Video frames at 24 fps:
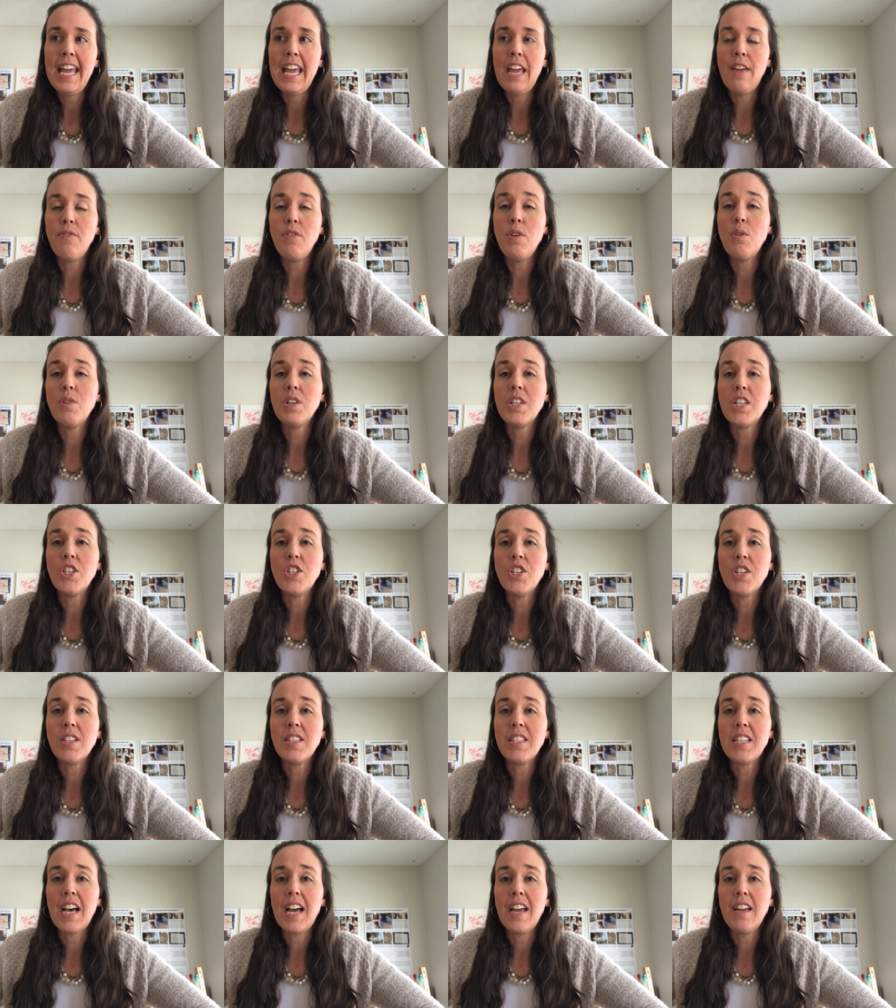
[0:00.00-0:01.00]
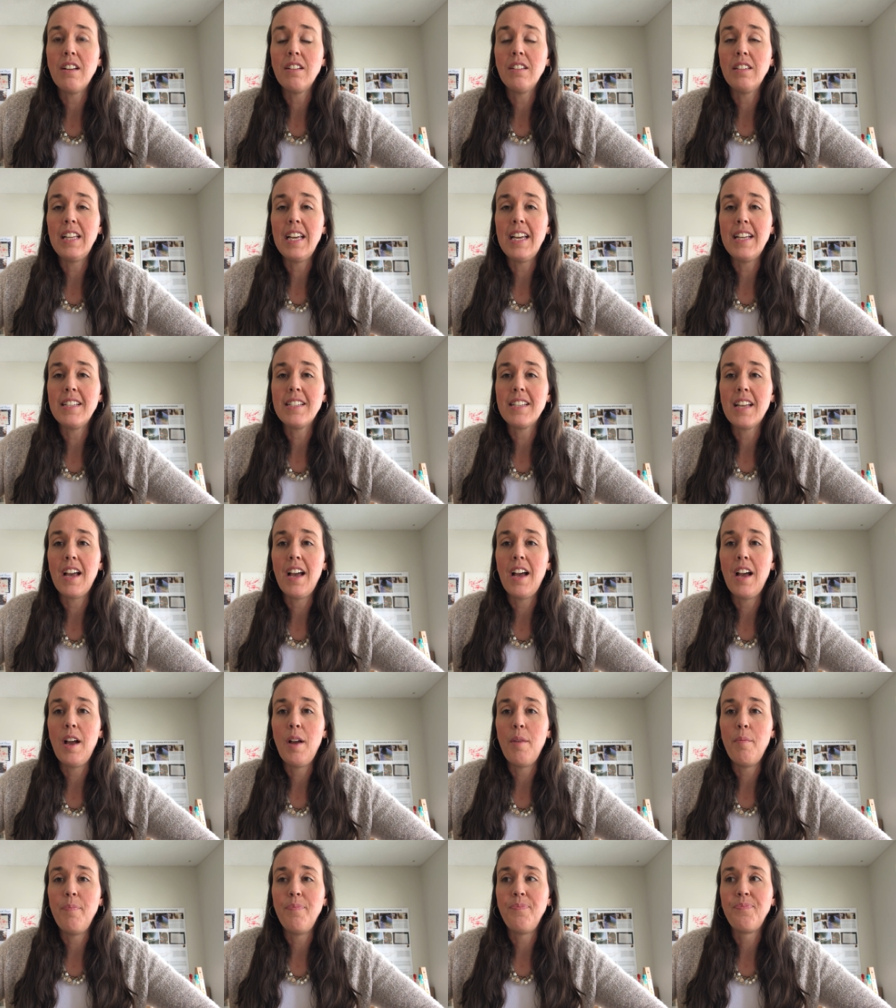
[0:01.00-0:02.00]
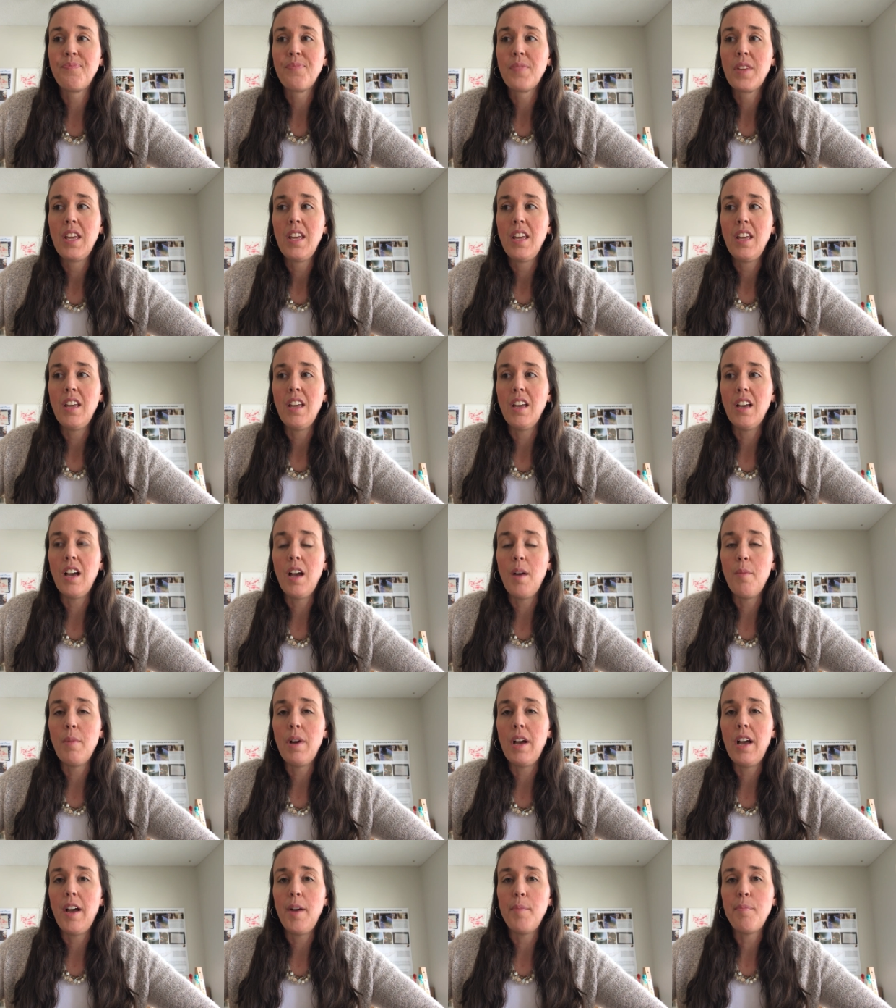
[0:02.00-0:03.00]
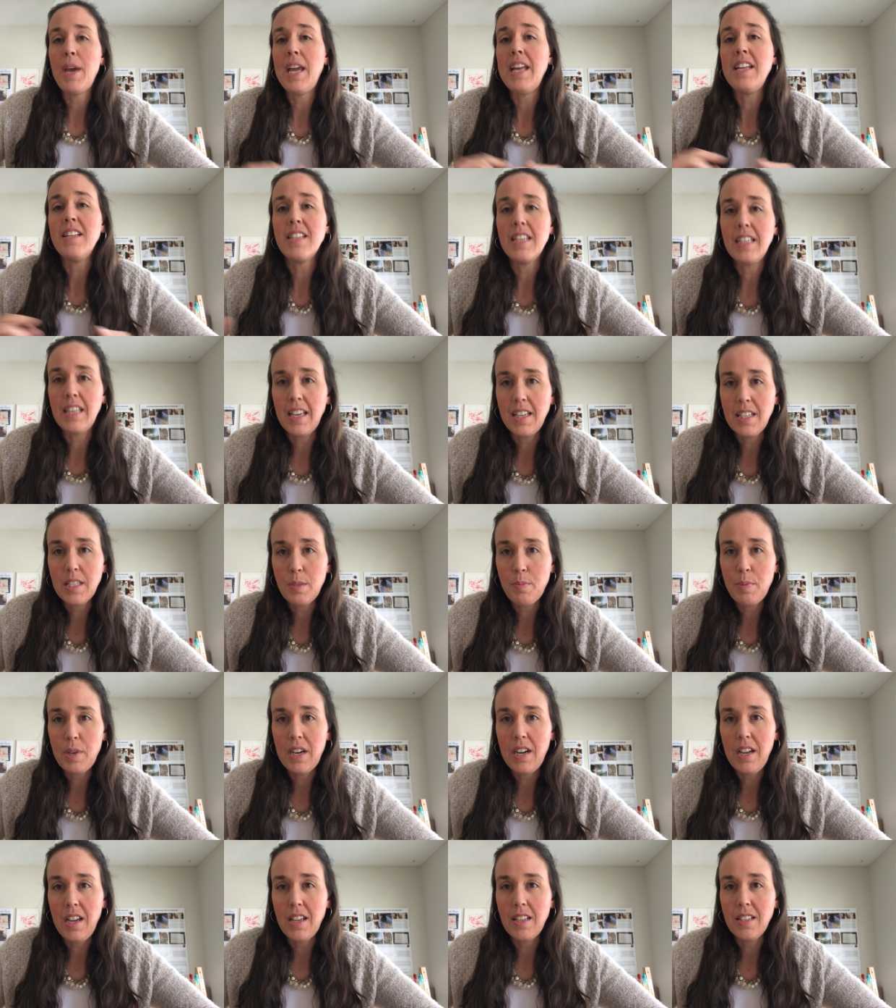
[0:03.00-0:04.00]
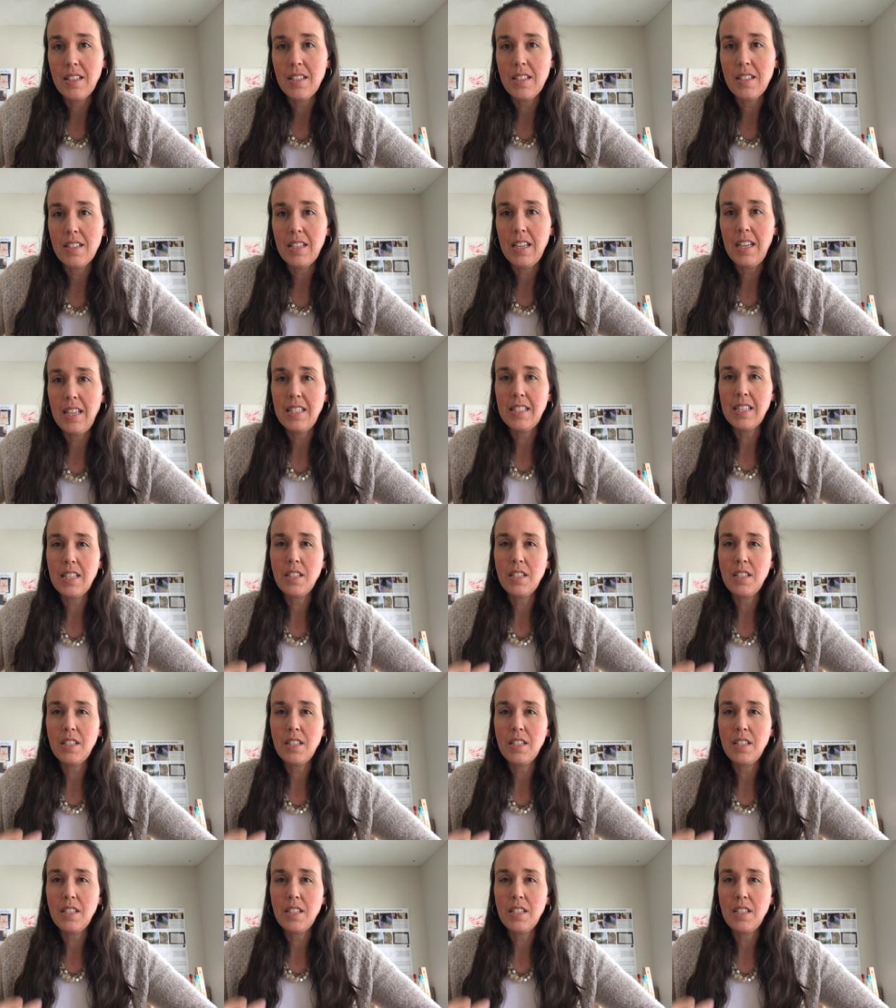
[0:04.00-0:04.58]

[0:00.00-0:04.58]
If you were to just title it a painting experience, it